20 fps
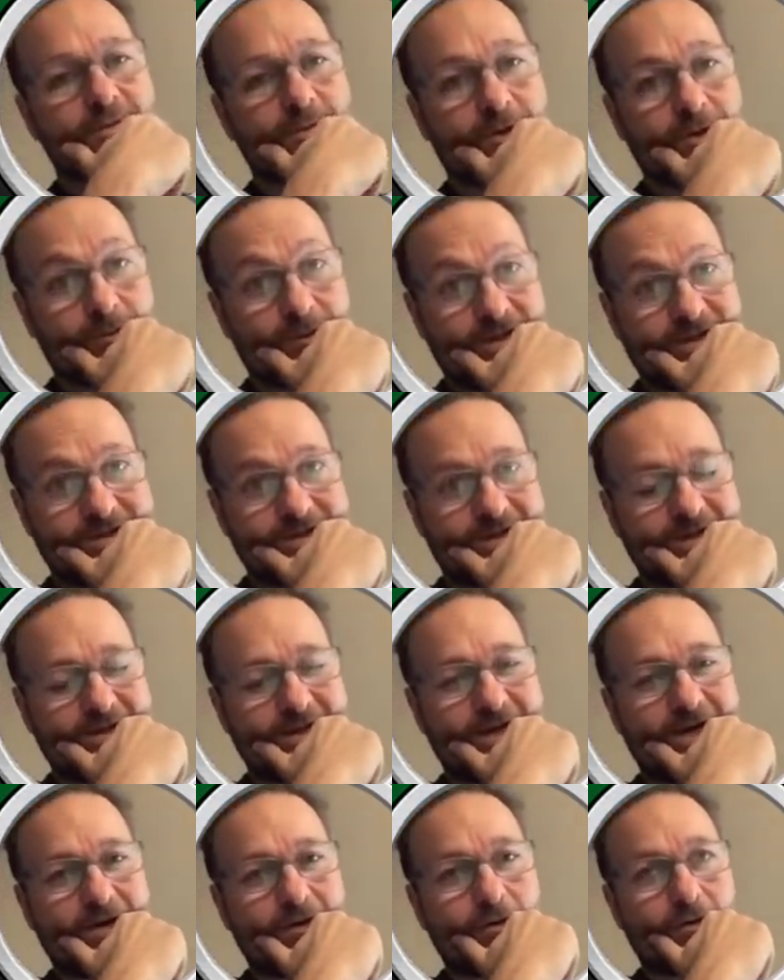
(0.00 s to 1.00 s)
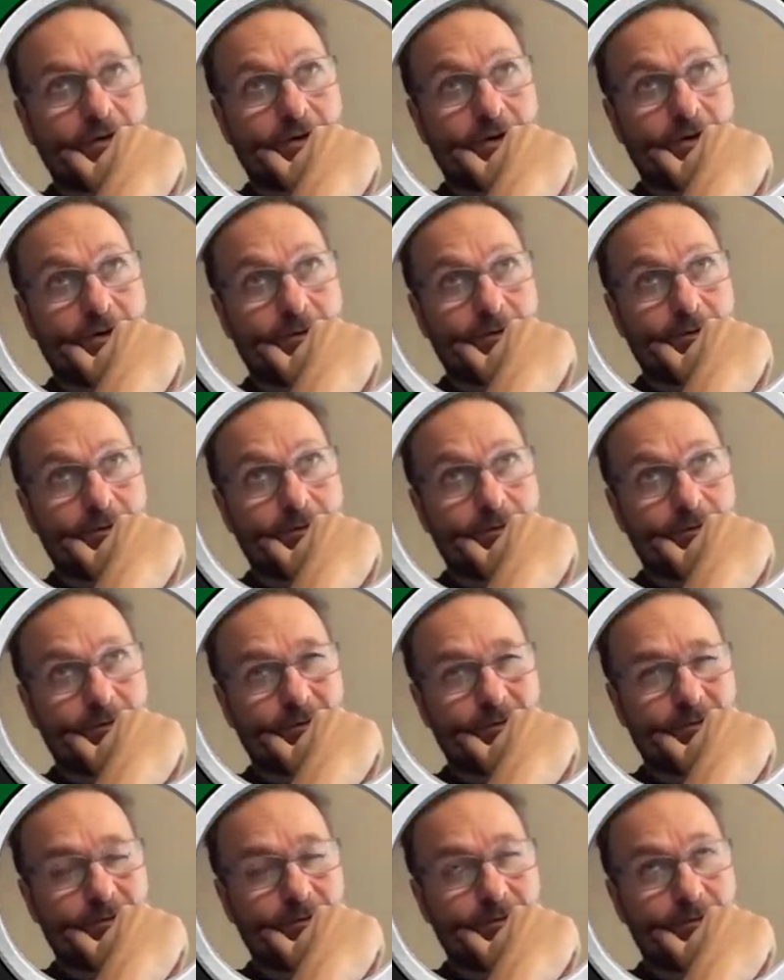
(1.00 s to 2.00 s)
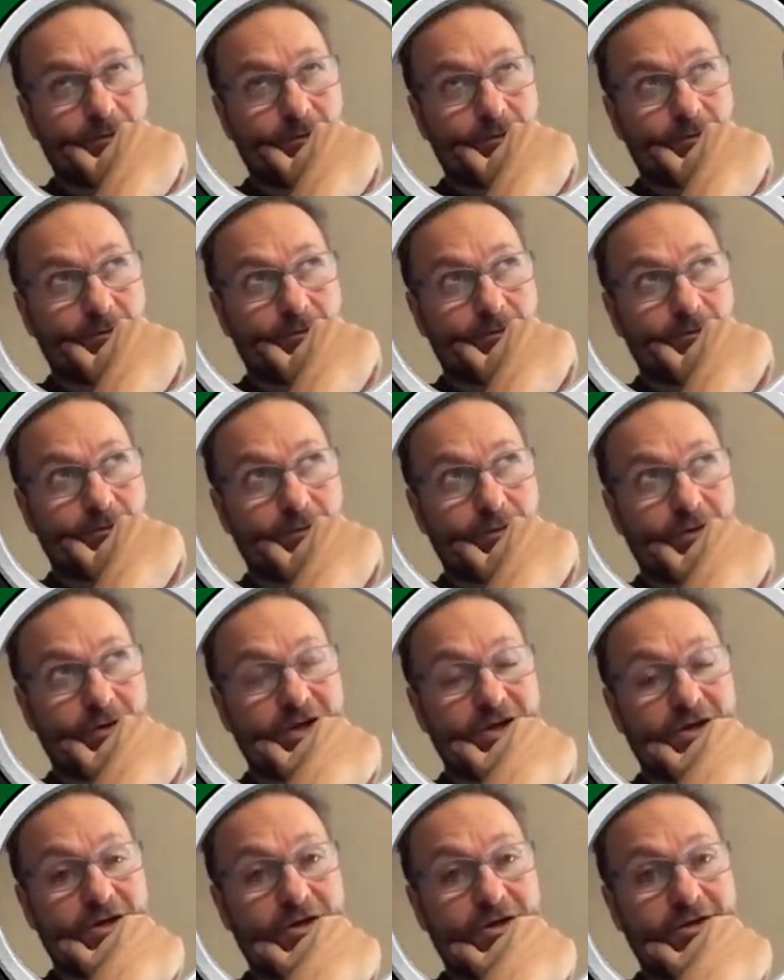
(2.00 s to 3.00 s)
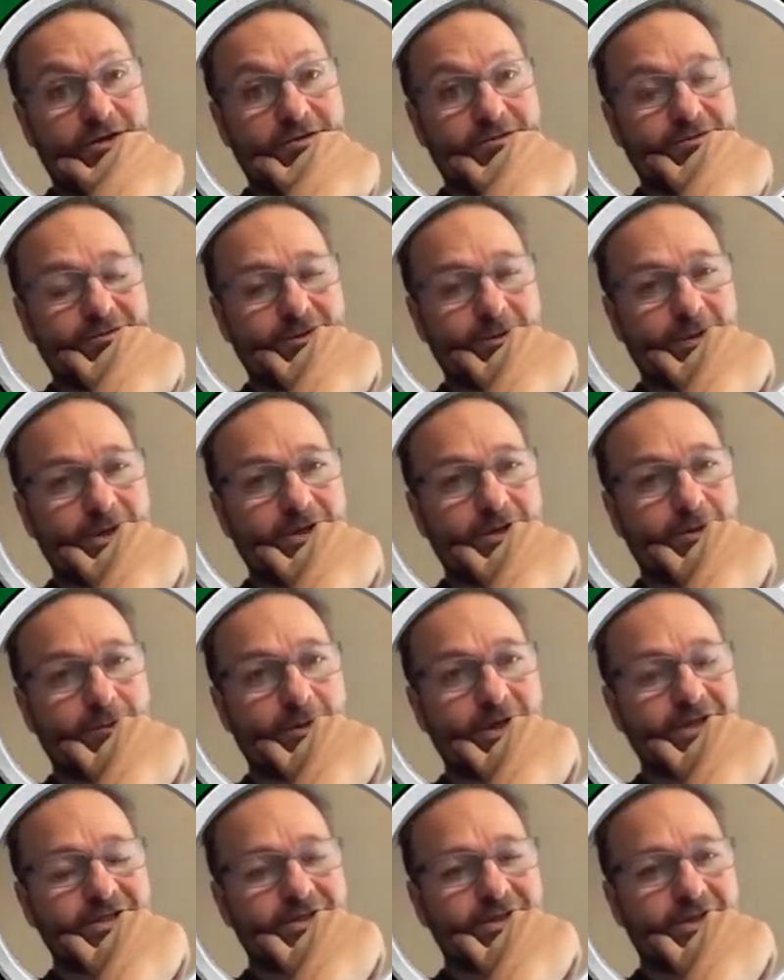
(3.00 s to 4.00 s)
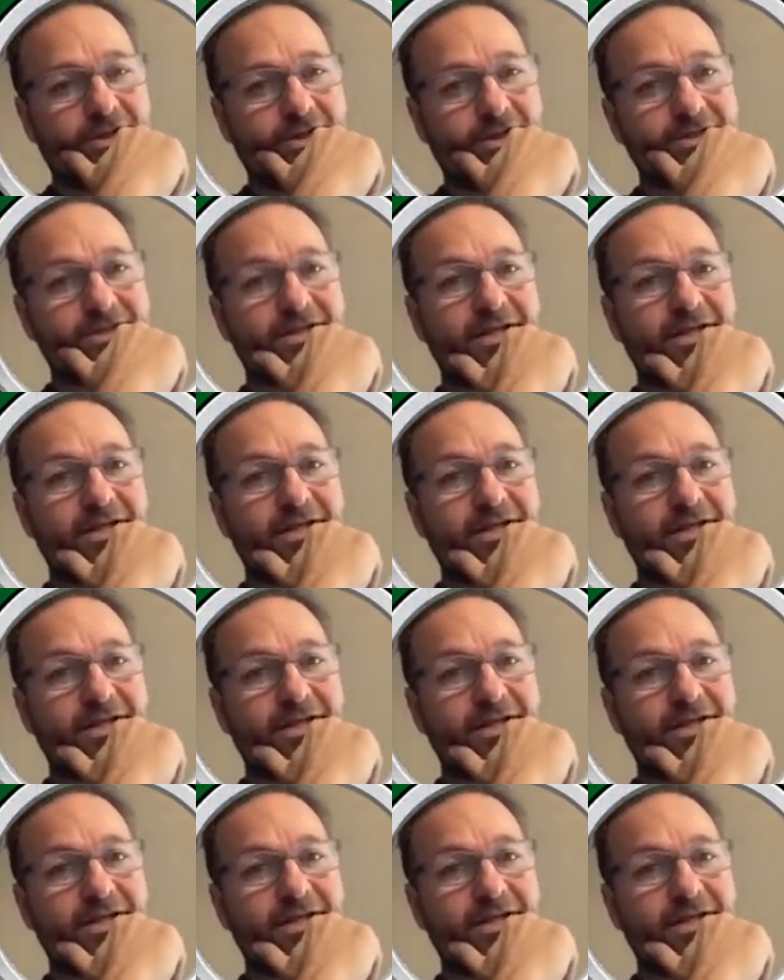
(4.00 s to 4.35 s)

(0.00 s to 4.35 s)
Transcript: smaller bets like that are pretty good. I mean, they're basically the